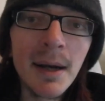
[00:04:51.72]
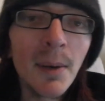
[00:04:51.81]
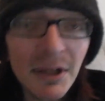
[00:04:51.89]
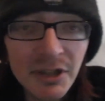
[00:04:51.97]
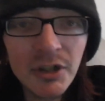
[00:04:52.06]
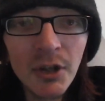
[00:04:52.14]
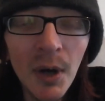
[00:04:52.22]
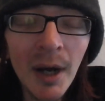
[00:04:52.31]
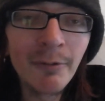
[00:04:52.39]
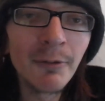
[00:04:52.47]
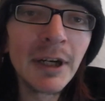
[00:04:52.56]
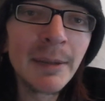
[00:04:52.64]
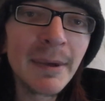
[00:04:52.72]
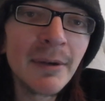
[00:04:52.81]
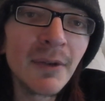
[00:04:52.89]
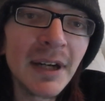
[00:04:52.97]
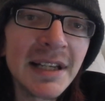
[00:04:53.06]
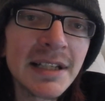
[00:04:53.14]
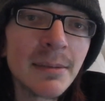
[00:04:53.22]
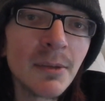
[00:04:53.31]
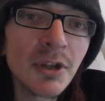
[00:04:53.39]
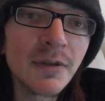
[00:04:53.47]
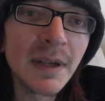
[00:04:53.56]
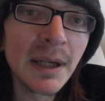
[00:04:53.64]
Now as you know, I haven't really been releasing
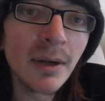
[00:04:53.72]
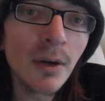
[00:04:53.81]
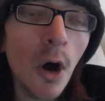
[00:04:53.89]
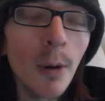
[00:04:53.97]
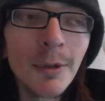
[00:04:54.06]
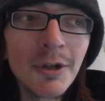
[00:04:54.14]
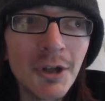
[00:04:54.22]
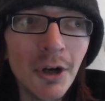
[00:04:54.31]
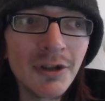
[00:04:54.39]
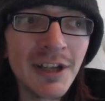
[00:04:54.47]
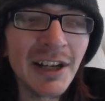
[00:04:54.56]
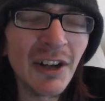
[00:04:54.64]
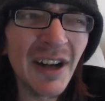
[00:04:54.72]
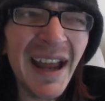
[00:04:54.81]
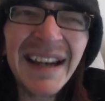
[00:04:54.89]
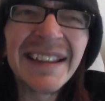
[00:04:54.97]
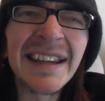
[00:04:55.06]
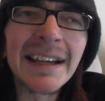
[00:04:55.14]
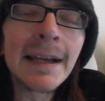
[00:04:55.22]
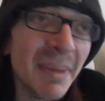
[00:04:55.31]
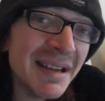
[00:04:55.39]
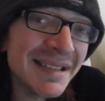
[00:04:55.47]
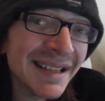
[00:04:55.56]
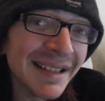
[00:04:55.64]
much video or much content on anything.
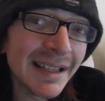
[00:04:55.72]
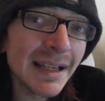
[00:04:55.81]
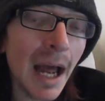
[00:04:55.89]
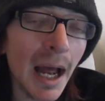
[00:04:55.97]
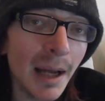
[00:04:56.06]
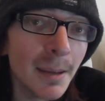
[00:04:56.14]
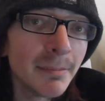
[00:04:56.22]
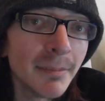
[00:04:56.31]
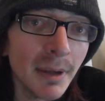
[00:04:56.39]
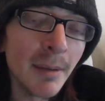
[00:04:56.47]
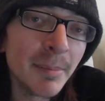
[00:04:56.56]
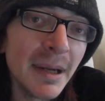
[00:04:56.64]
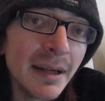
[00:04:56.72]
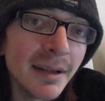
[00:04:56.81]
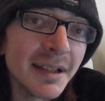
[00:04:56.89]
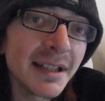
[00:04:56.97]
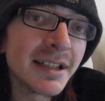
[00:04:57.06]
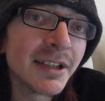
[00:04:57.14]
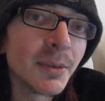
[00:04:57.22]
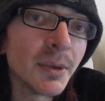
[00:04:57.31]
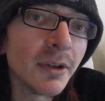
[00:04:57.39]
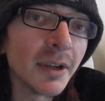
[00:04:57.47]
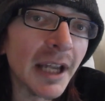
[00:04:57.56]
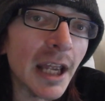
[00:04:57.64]
Basically I'm being addicted to
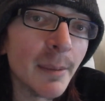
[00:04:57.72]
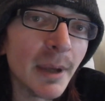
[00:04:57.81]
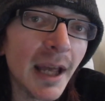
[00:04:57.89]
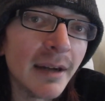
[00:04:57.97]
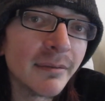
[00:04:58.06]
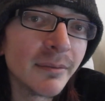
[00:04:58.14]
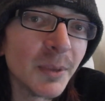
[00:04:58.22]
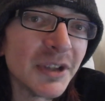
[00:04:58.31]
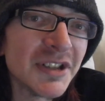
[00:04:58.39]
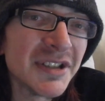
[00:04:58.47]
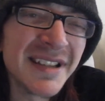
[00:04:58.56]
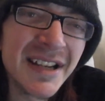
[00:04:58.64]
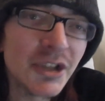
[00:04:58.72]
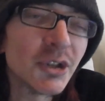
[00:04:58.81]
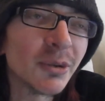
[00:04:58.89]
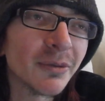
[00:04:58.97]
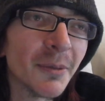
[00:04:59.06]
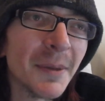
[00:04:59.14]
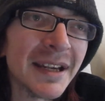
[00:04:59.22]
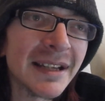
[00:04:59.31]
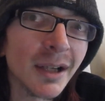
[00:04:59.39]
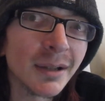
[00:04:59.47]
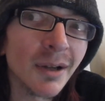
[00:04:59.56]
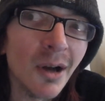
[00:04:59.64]
another game again, which is an issue for
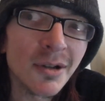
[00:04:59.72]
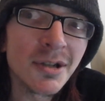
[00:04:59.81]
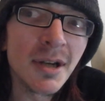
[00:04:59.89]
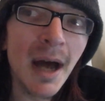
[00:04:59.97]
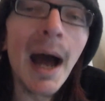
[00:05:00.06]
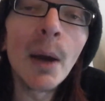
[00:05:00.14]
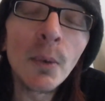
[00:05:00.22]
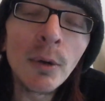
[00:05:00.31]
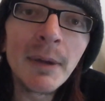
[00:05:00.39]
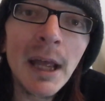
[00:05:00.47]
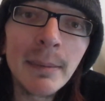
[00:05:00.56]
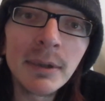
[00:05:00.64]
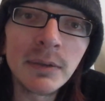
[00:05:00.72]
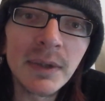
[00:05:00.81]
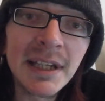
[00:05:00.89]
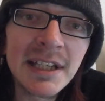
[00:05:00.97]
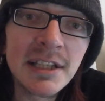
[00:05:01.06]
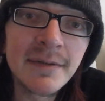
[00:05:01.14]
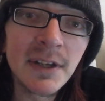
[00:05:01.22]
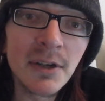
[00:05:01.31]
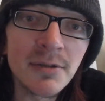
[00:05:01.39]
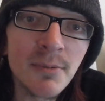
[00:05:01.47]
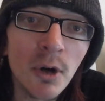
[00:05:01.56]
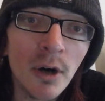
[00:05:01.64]
me a lot. I will be able to release these
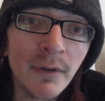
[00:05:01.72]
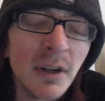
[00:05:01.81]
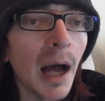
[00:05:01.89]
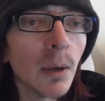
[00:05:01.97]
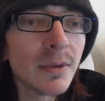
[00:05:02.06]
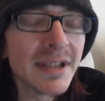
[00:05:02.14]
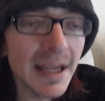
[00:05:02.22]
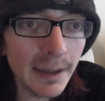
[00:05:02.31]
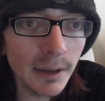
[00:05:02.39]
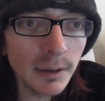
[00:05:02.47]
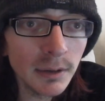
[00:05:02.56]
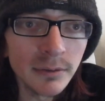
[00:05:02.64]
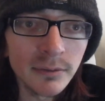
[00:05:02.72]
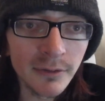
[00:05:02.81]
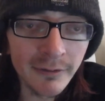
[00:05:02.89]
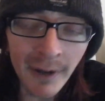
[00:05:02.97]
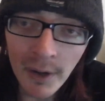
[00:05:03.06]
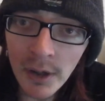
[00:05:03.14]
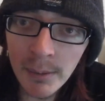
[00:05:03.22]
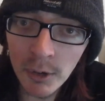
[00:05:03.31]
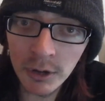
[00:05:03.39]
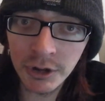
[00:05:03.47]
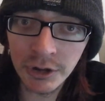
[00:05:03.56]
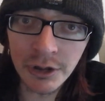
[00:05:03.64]
videos more often. I was ill very
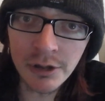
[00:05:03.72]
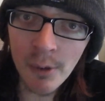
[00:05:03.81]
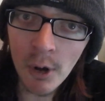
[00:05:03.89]
much this